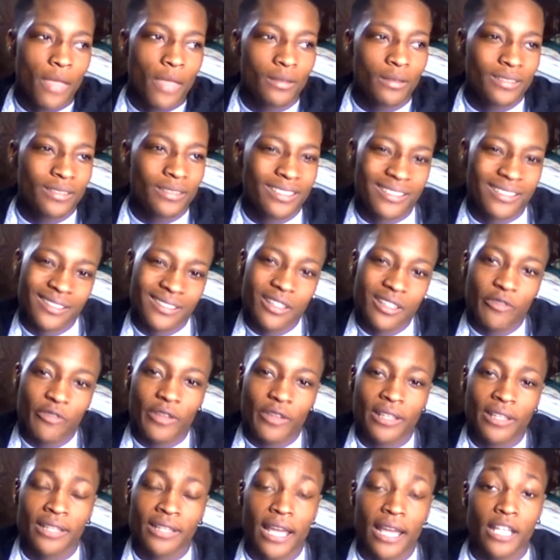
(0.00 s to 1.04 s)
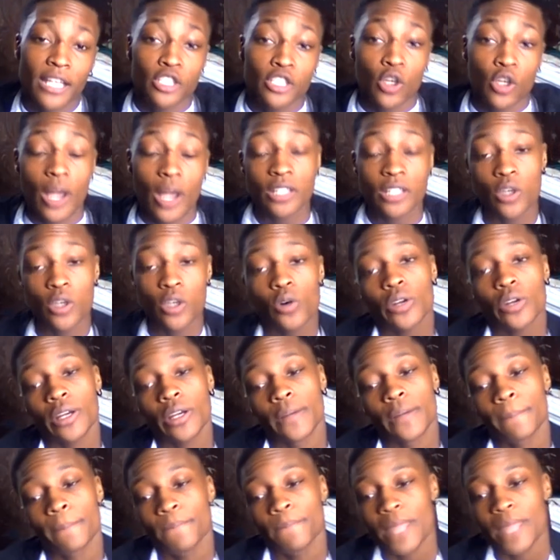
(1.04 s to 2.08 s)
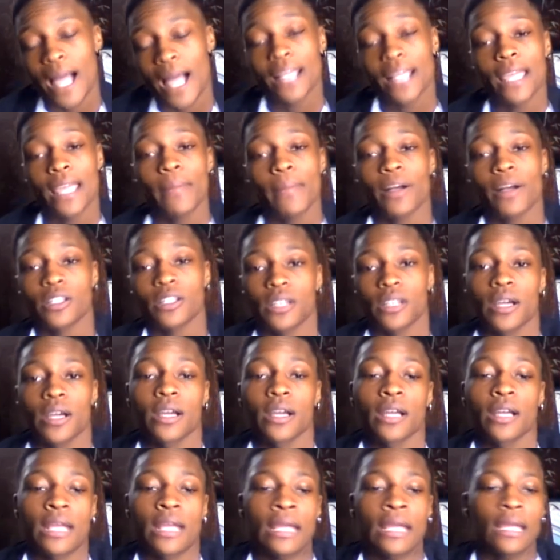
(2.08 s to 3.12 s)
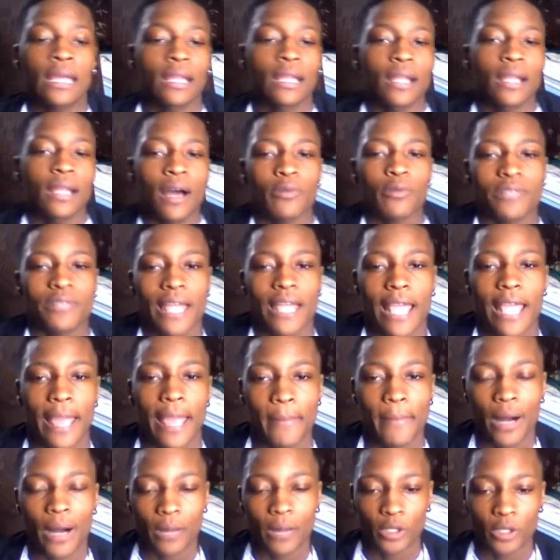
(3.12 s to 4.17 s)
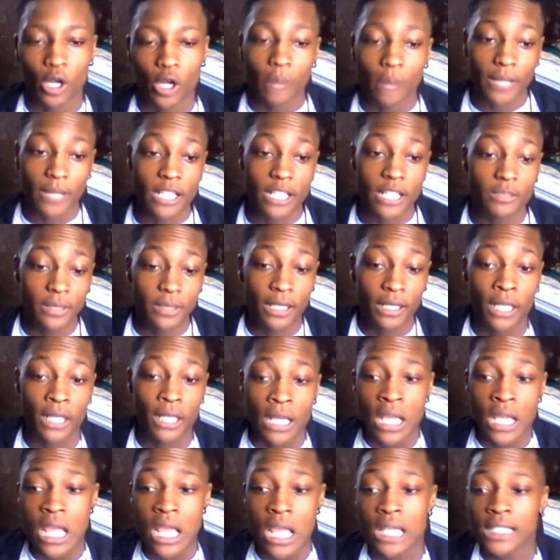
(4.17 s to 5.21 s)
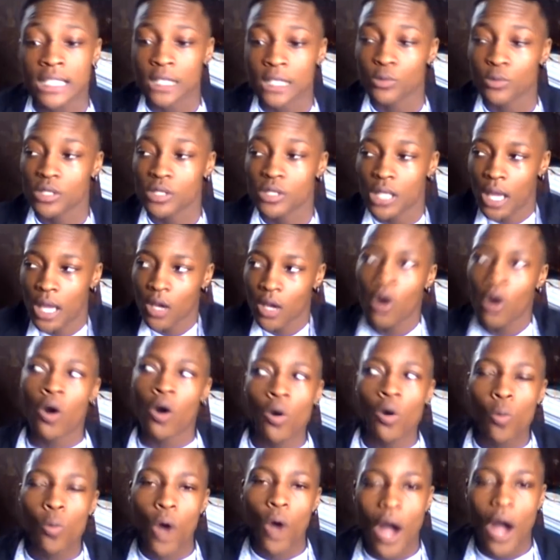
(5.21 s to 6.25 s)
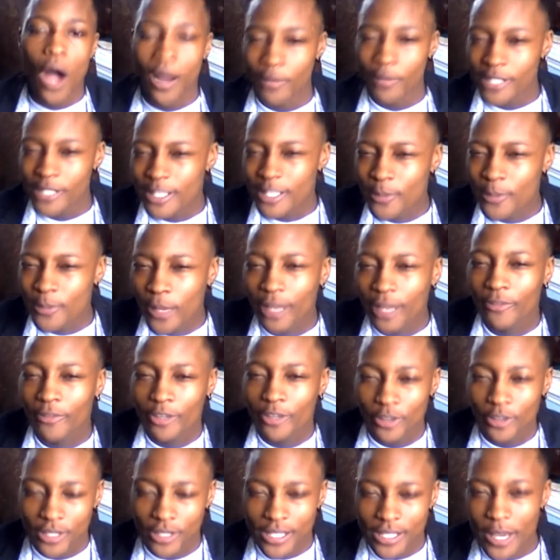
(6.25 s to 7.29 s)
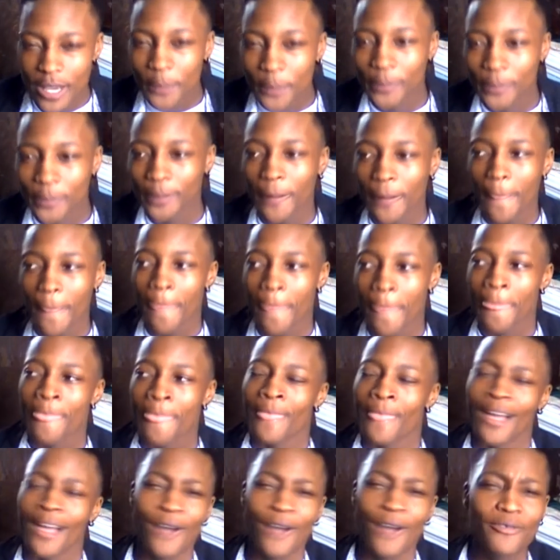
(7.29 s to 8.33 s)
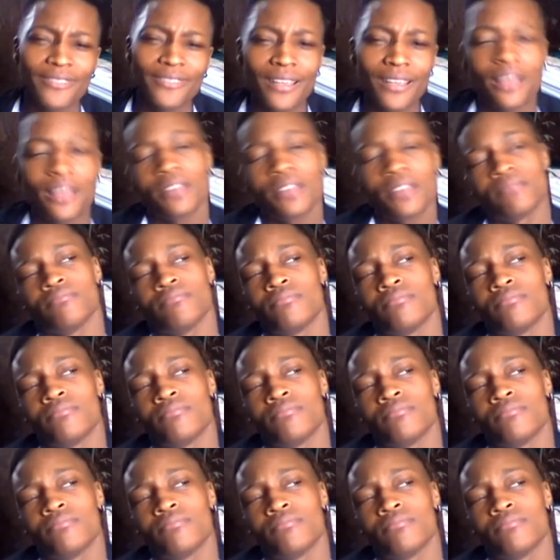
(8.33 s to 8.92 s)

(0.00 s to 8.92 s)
stuff like that. So I told her, I came out to her and I was like, hey mom, I'm lesbian. And she was like, oh well, I was just waiting for you to tell me. I was like,